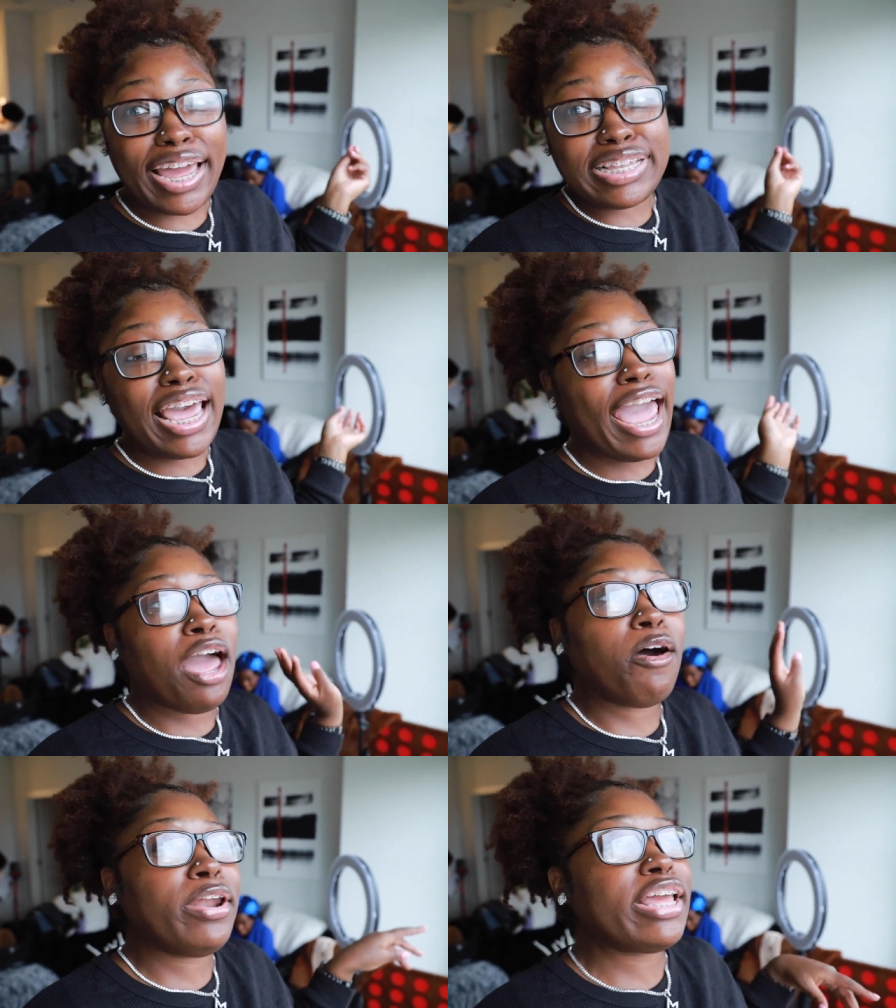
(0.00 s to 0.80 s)
Like I said, I
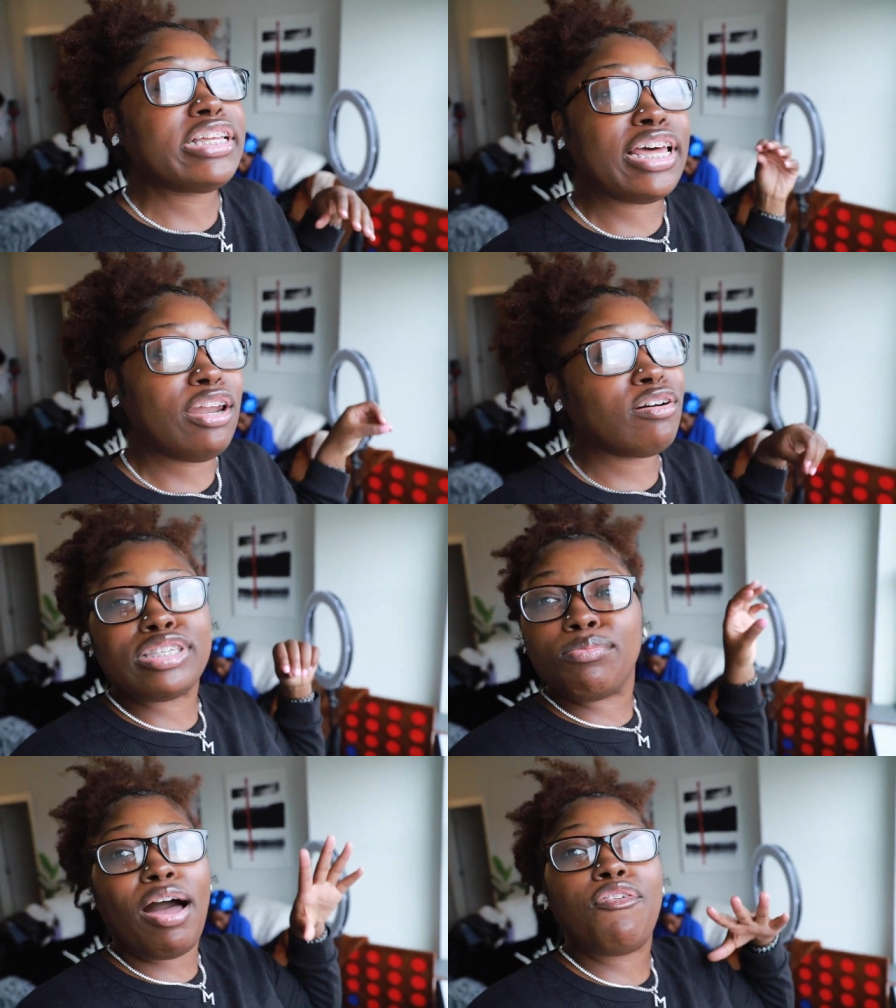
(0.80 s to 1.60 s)
ain't holding it against her as long
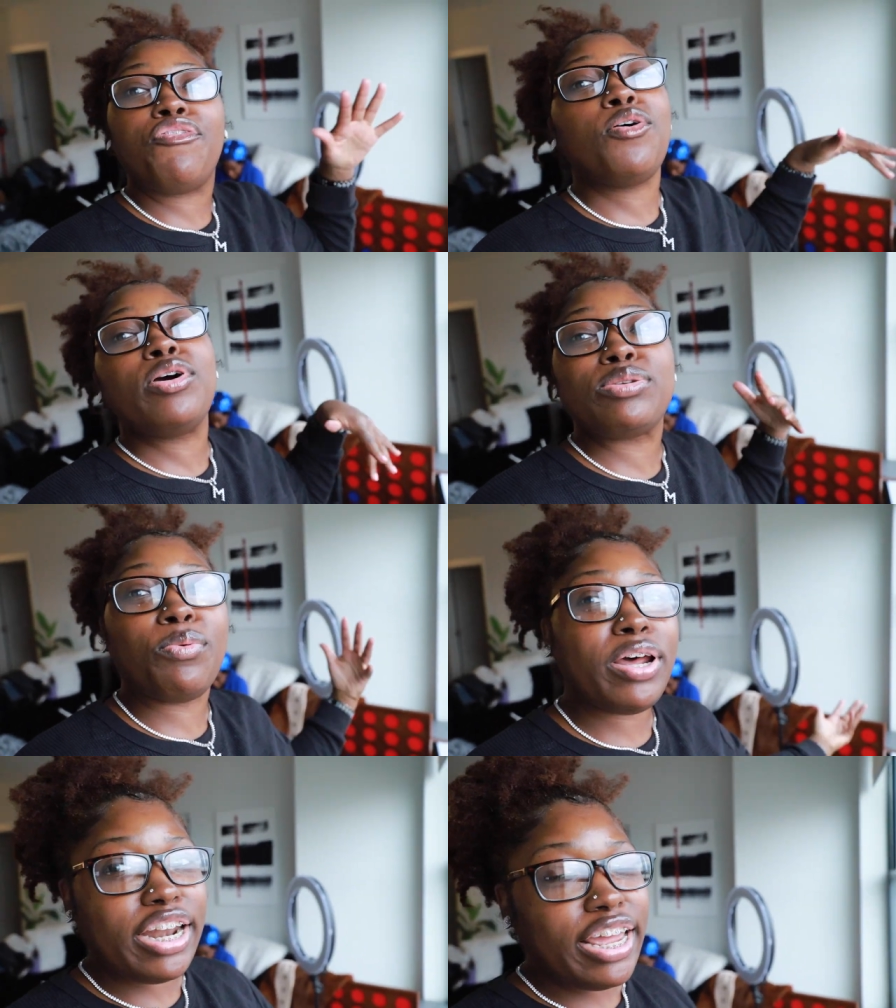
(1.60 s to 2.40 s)
as my food is
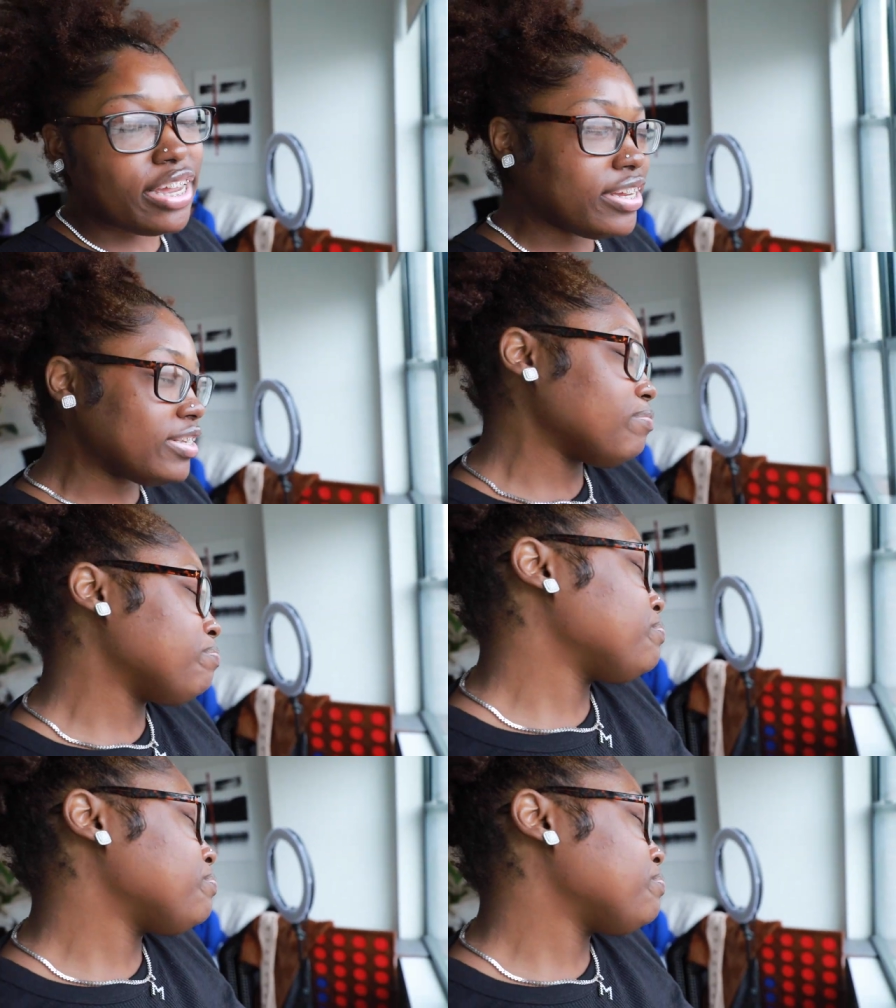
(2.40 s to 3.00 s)
what it is.